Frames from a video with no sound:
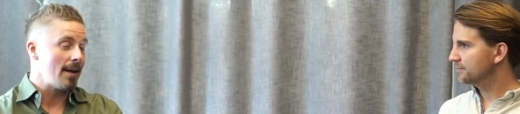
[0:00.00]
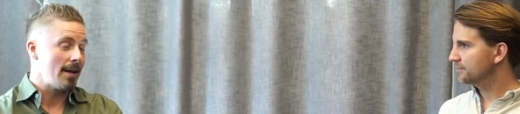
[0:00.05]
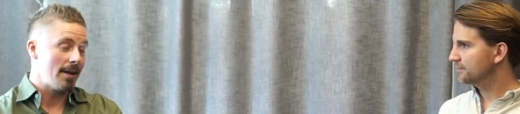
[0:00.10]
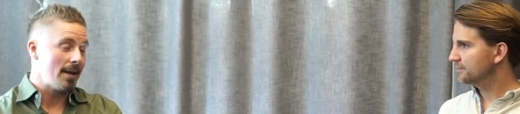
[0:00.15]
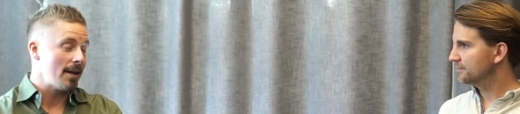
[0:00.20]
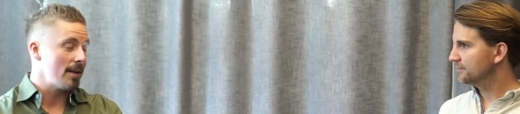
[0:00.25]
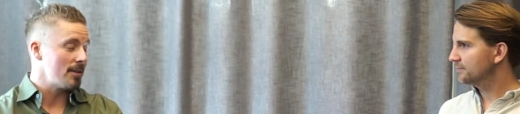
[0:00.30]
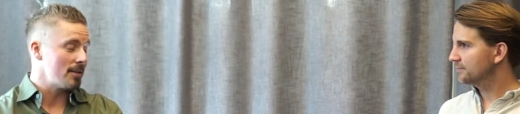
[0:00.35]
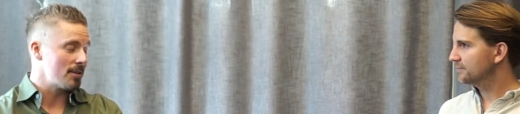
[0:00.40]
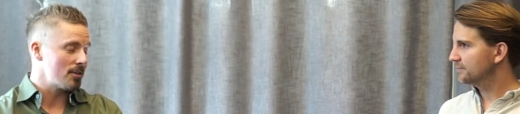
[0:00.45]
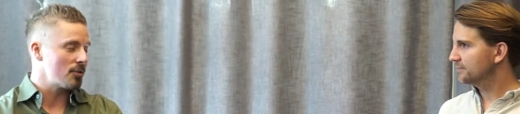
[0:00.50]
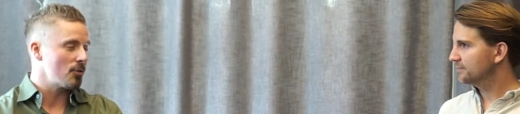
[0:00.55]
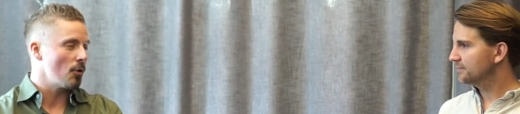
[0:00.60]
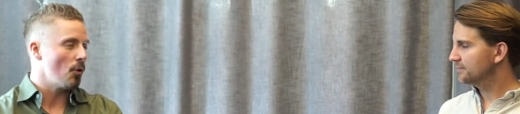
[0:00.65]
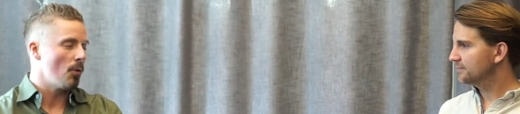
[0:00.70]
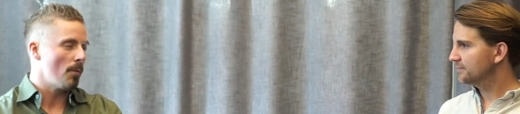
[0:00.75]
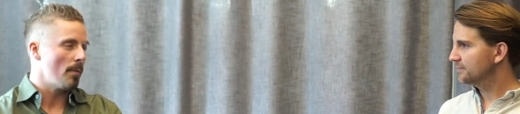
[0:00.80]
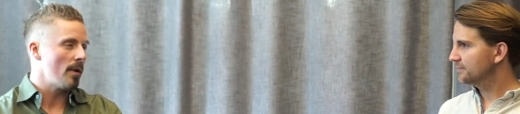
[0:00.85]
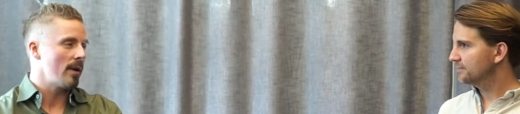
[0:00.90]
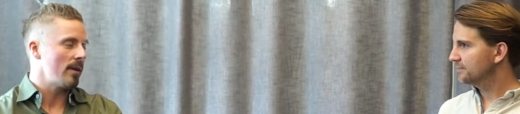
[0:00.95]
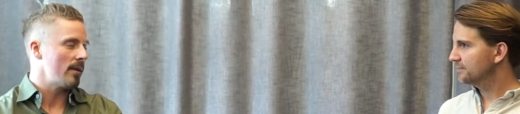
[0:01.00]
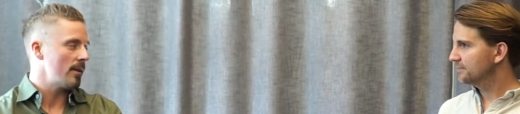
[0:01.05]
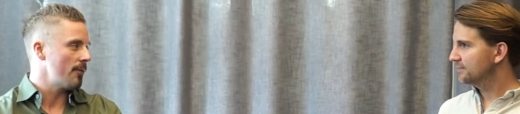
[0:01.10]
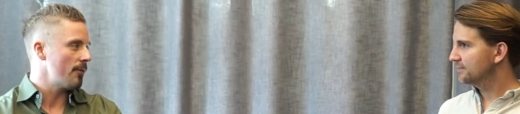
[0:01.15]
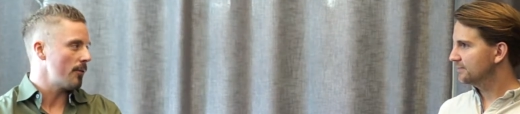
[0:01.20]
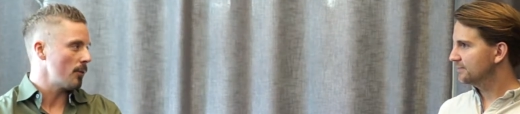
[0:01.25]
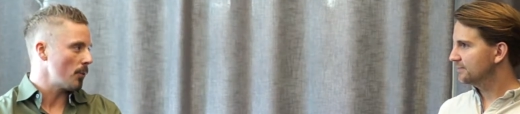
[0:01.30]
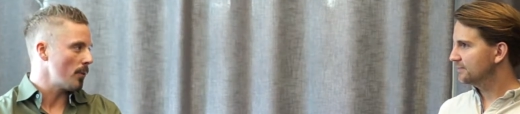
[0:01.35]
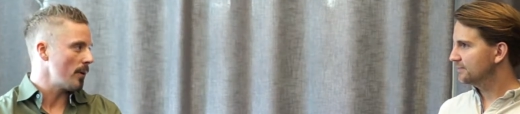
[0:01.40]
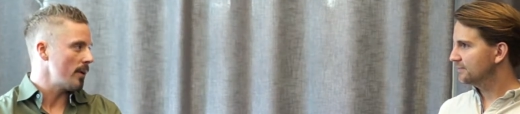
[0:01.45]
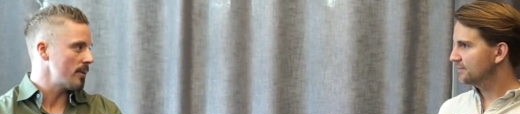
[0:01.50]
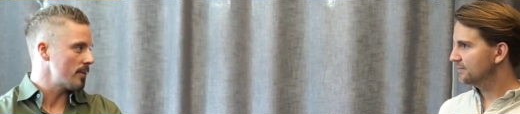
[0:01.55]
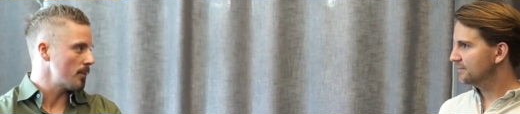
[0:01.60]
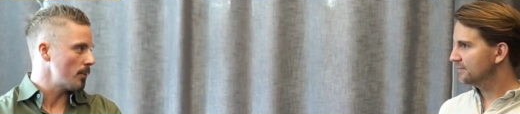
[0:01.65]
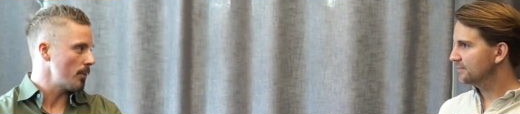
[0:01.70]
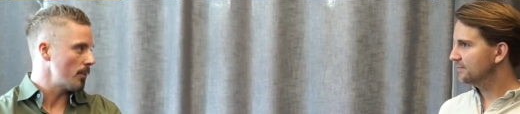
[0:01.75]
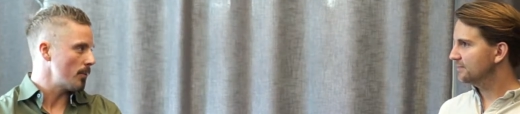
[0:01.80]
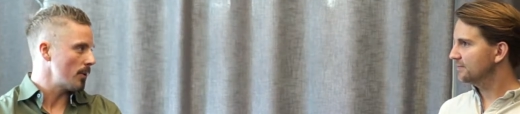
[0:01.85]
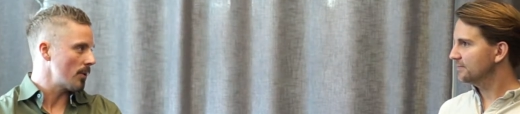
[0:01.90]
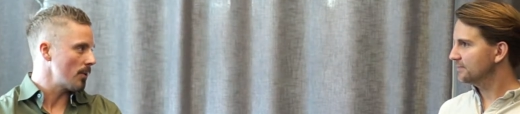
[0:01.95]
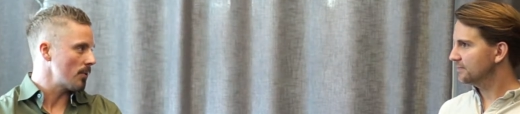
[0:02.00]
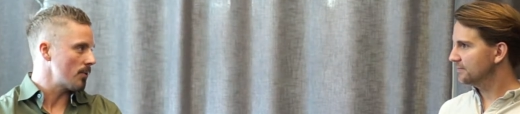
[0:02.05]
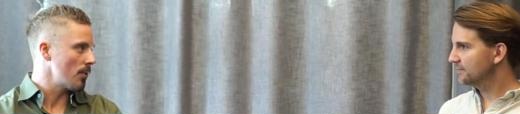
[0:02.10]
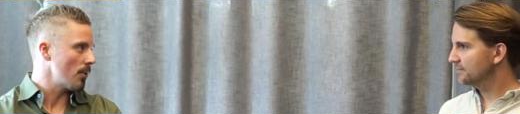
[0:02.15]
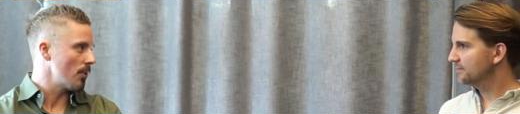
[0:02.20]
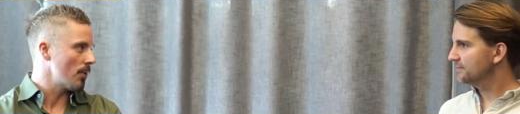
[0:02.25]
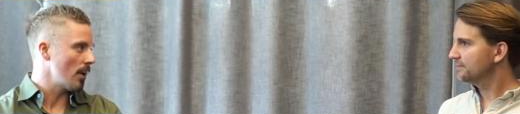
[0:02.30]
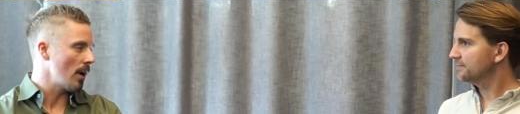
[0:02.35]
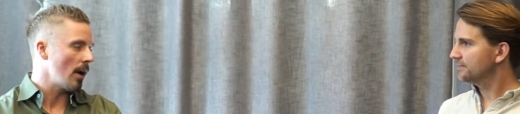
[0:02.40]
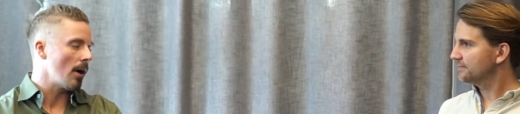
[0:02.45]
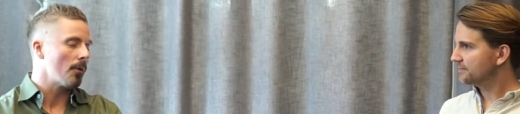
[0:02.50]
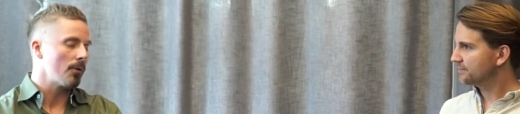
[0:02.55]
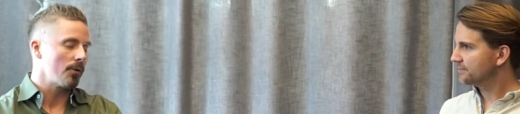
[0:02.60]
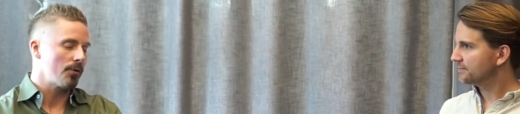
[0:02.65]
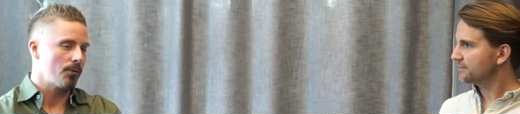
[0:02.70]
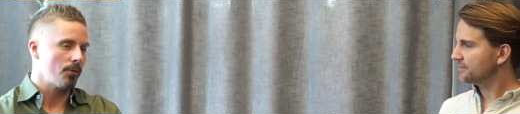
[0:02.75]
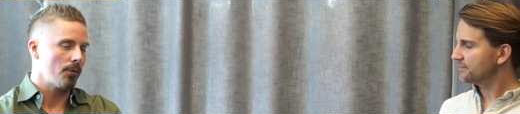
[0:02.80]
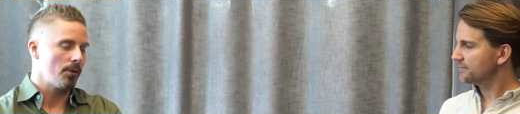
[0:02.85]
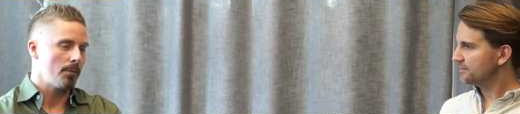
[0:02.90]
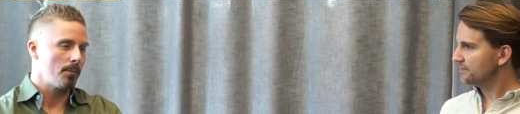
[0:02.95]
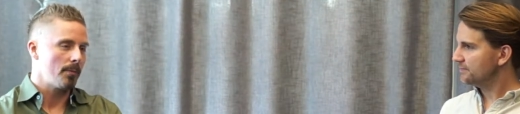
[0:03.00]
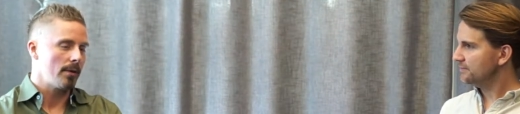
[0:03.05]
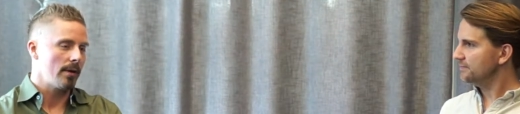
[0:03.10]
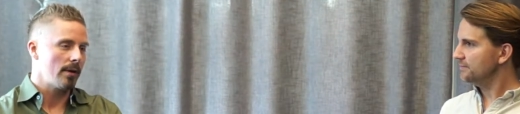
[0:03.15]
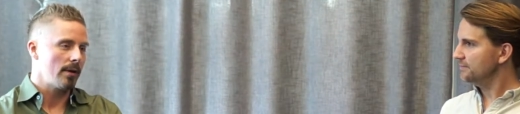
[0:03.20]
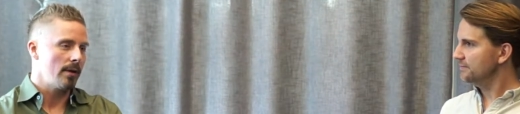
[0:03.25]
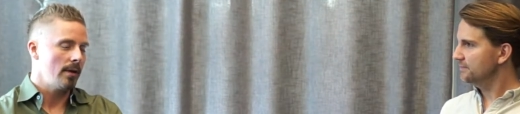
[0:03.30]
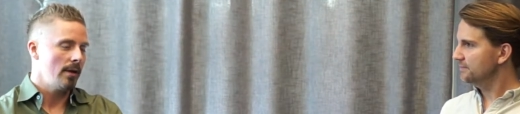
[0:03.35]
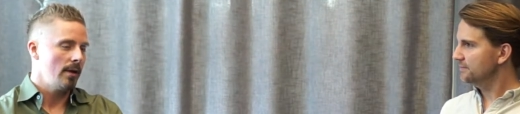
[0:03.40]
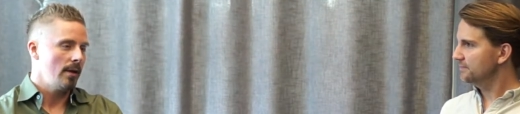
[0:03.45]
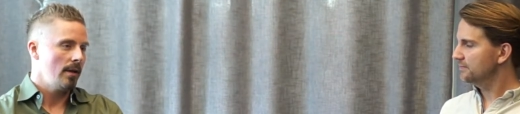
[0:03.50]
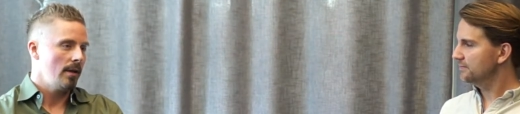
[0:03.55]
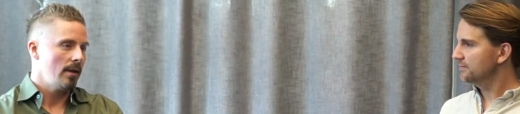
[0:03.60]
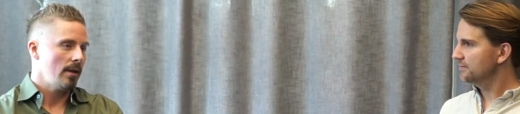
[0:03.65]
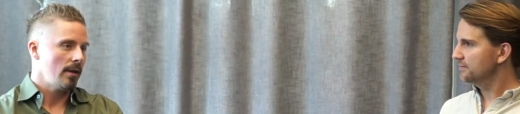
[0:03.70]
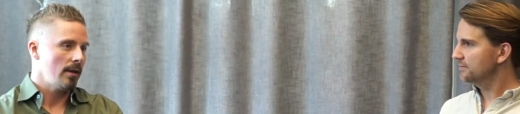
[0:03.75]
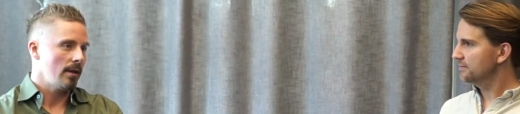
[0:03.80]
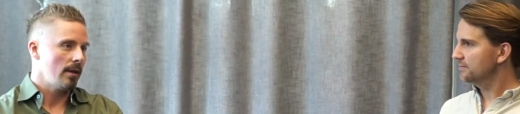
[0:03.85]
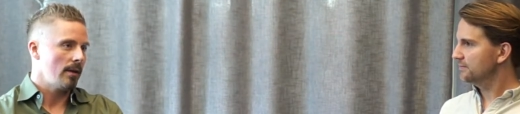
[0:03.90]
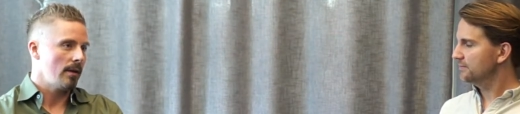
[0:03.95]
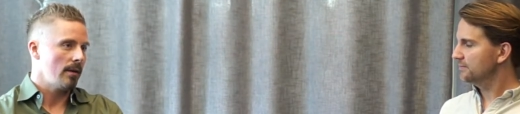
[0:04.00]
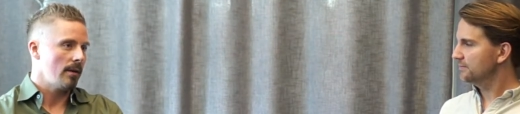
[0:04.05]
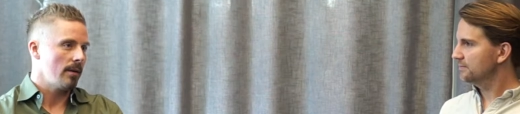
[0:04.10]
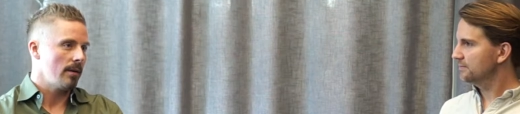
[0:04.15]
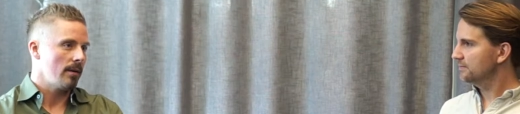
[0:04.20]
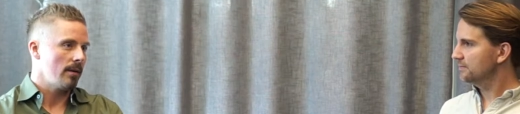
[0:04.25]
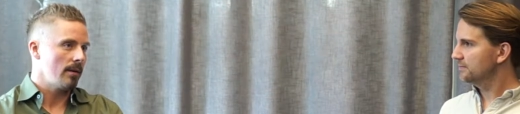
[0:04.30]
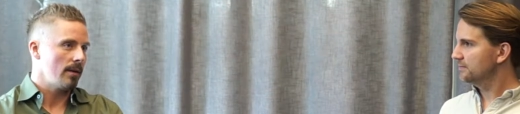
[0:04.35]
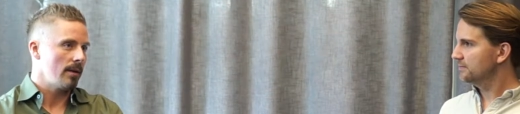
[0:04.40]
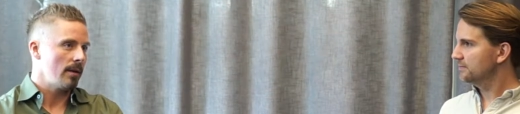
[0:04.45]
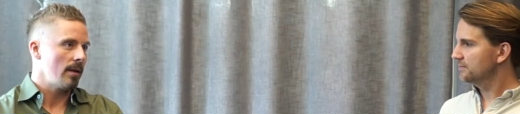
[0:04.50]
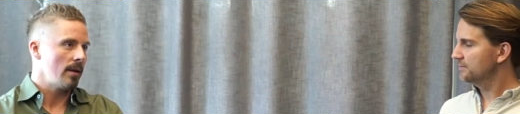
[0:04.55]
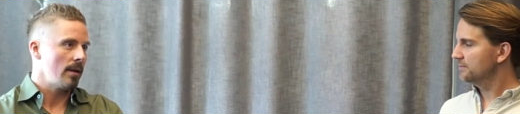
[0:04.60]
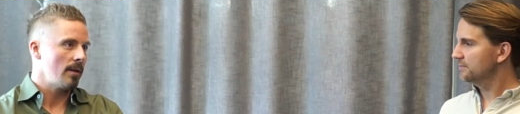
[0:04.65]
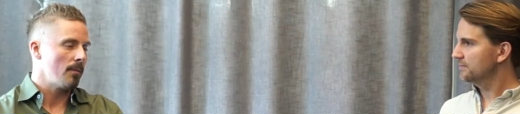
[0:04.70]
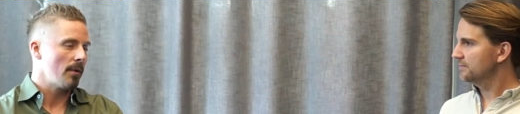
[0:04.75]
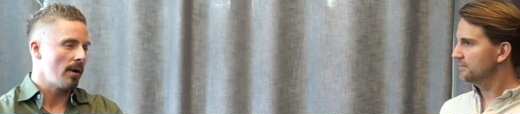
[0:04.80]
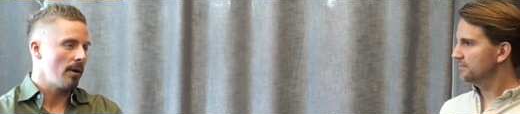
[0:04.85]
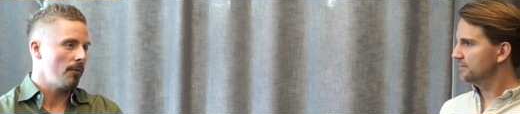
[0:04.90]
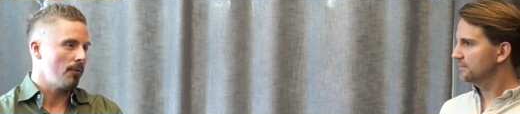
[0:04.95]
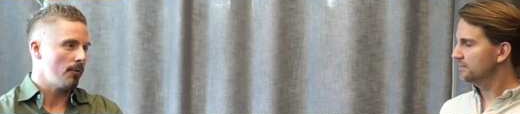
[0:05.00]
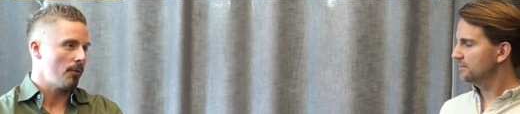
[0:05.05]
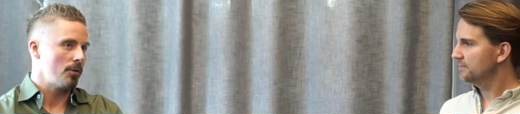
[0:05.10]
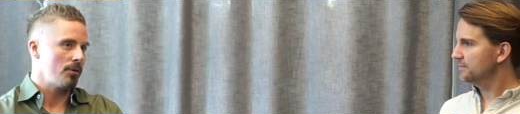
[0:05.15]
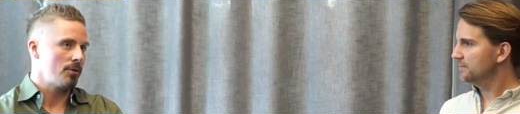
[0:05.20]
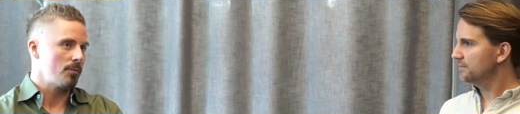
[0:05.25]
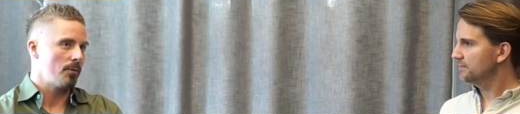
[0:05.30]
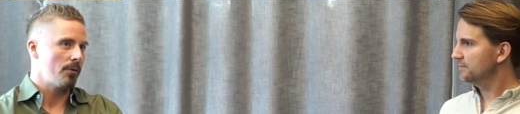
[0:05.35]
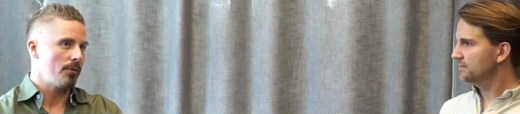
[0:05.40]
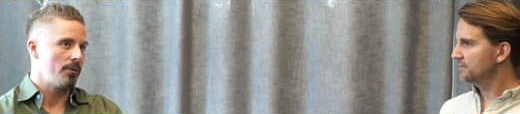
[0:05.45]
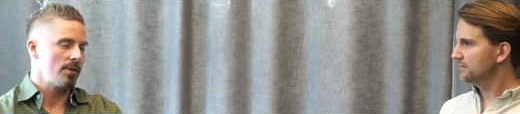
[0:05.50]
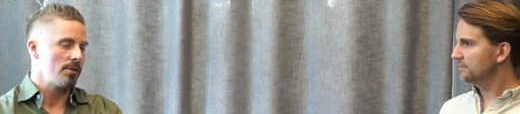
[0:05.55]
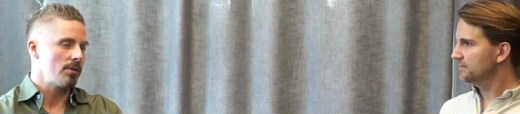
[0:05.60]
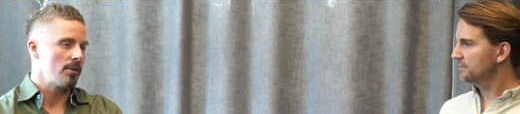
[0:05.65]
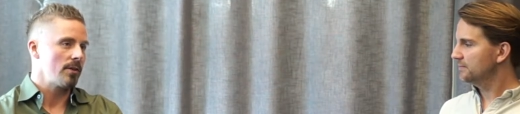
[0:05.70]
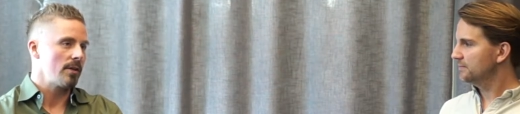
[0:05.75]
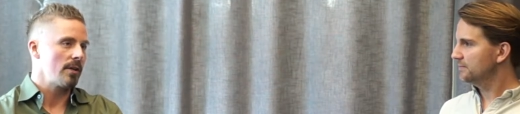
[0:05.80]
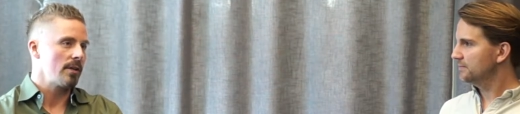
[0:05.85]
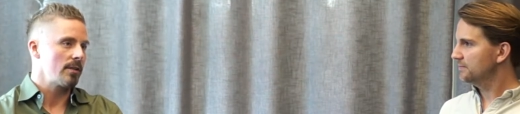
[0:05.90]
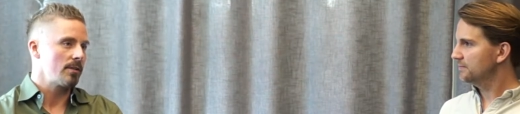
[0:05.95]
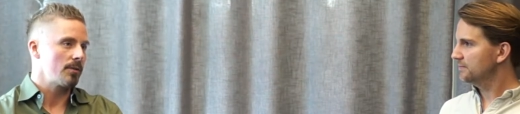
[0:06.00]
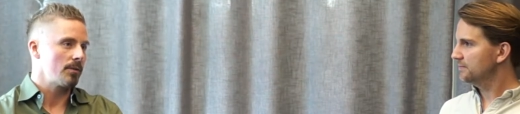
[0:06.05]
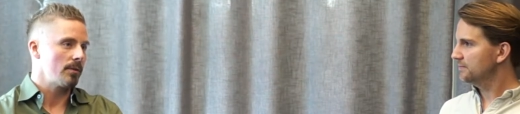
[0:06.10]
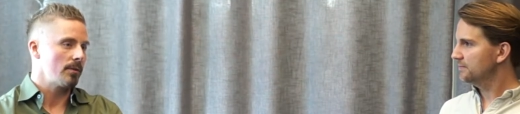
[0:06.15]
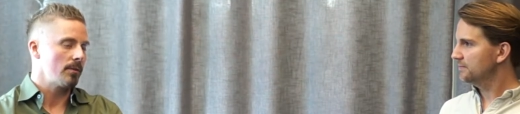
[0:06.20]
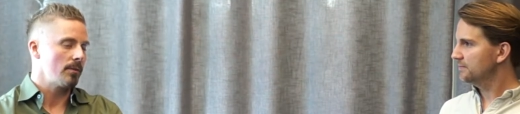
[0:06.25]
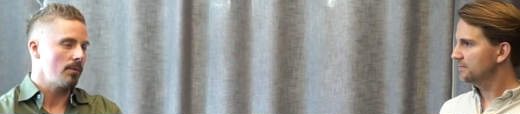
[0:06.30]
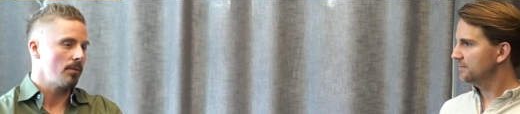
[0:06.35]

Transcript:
Speaker 1: in in so many different ways. We, we mm. could talk hours for it, but uh, in, in, my first professional years, we,